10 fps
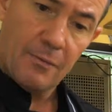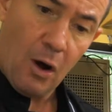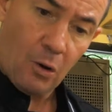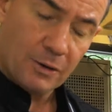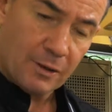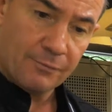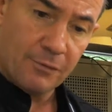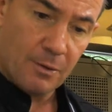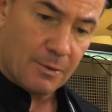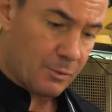Holding
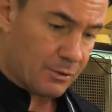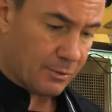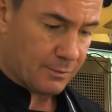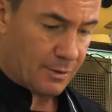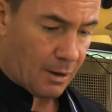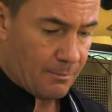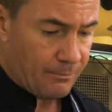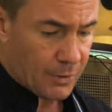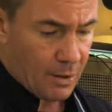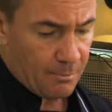firmly with your thumb,
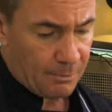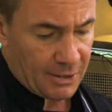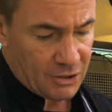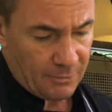place